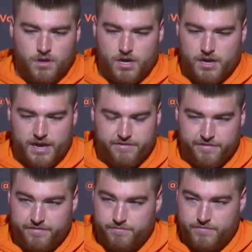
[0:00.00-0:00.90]
I
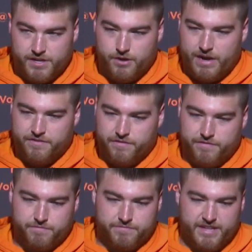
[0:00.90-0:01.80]
just
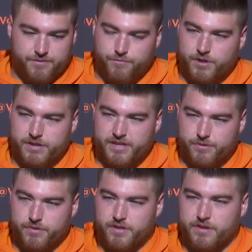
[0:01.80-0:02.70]
didn't really deal
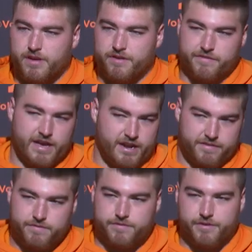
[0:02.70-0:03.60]
with it. I just kind of
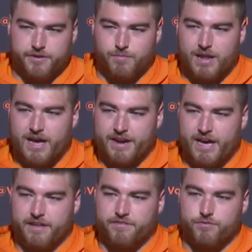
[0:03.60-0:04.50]
turned a blind
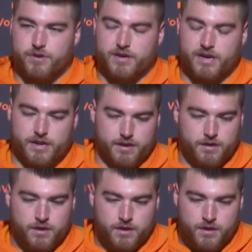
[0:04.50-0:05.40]
eye to it, kind of
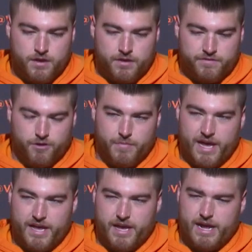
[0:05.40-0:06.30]
turned my
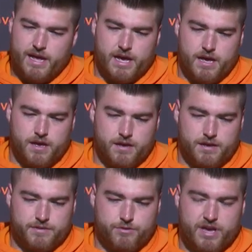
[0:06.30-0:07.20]
head.
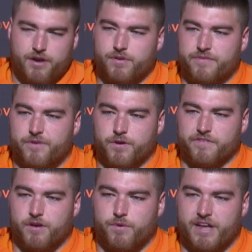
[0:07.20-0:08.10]
You can't really
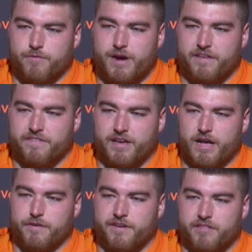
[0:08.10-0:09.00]
focus on what everybody's saying
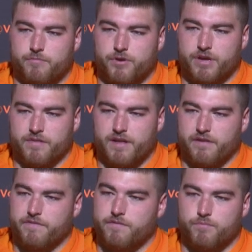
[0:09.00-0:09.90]
outside of the building, and
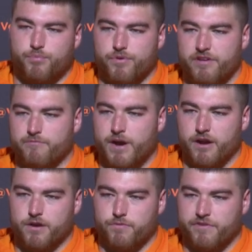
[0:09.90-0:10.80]
that's preached by
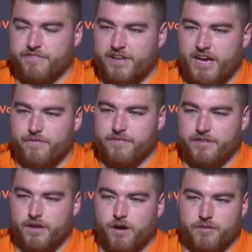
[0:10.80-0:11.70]
our coaching staff, is
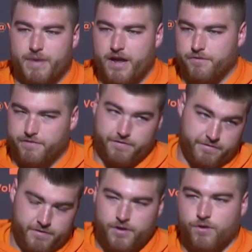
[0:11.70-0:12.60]
that all that matters
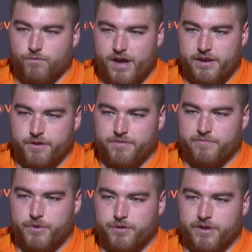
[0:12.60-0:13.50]
is right here in this
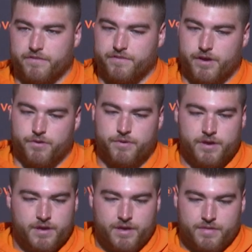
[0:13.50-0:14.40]
building. So
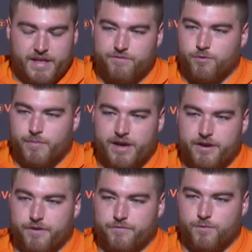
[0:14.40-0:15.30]
that's where my
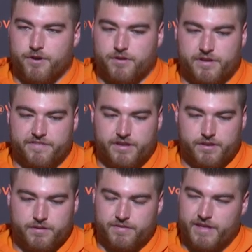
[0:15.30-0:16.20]
ears were
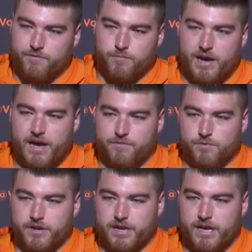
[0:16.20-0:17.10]
listening, and that's where my eyes were
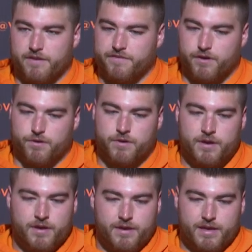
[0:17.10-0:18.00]
looking at. So
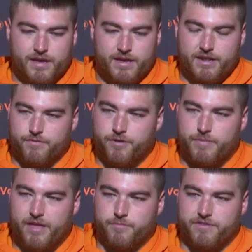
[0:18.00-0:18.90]
it didn't really
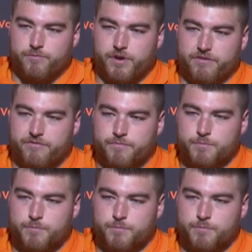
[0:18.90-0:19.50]
bother me too much.